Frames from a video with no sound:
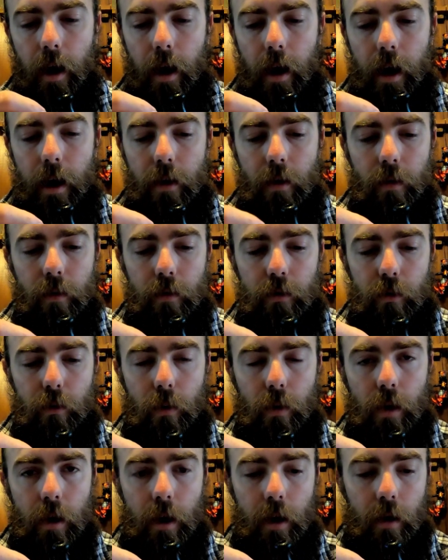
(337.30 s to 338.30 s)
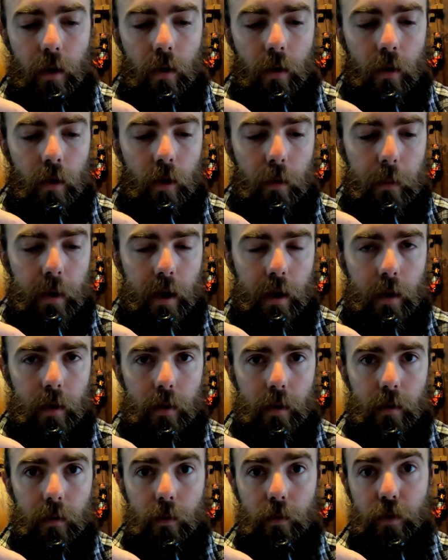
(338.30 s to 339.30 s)
I don't do a lot of
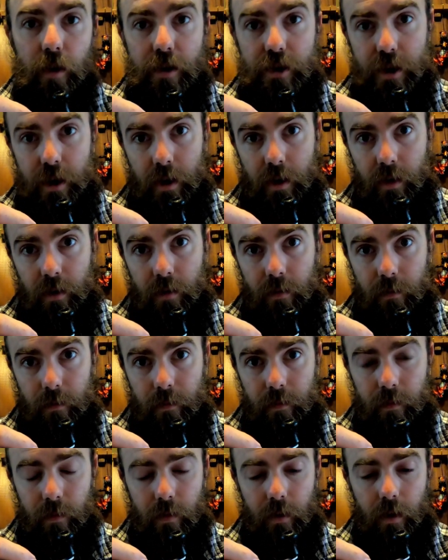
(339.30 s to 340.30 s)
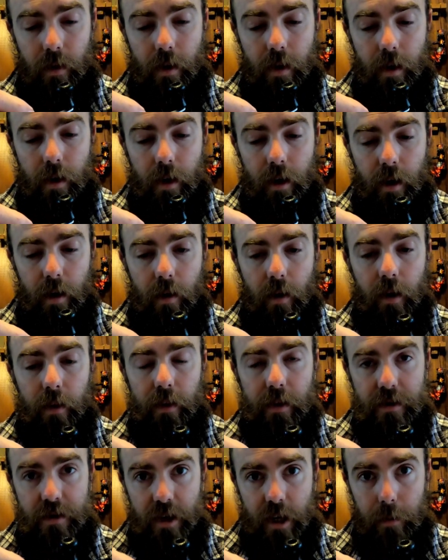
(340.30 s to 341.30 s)
hornpout fishing on
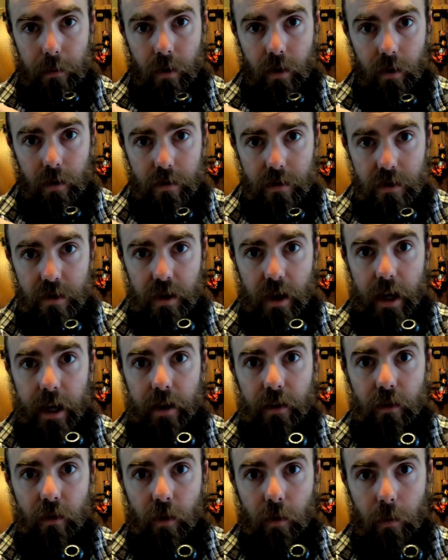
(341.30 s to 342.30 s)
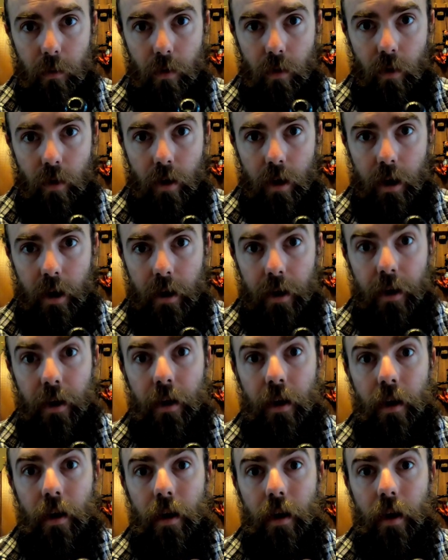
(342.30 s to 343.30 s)
the Zebcos. I do it more
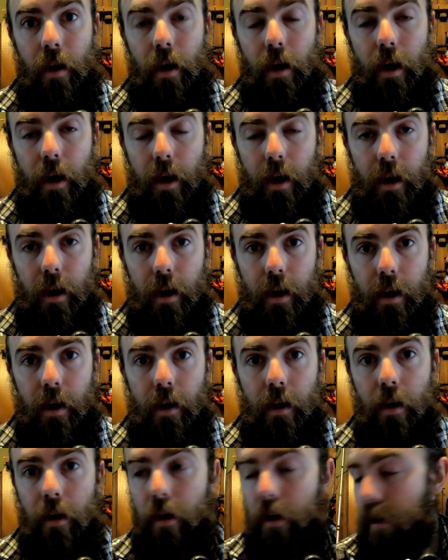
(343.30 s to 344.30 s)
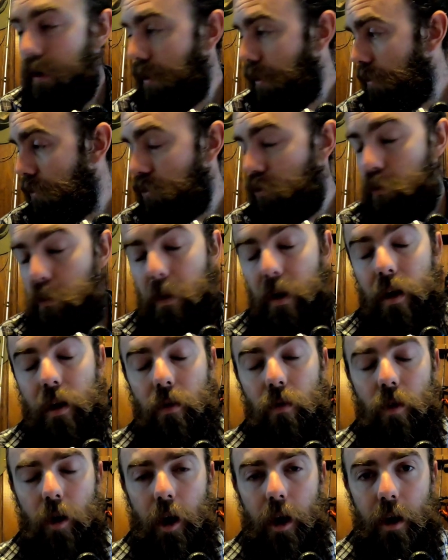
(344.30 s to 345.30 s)
on a
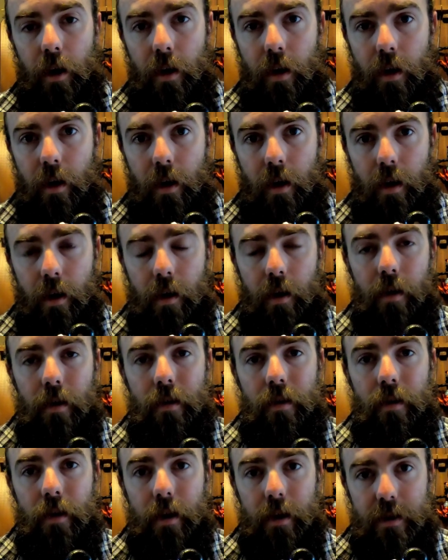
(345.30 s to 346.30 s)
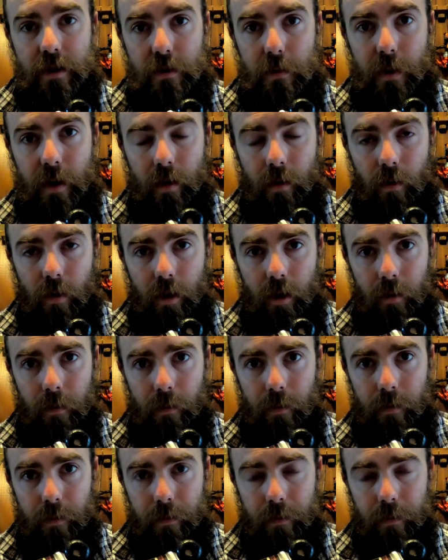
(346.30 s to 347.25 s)
spinning rod and a spinning reel.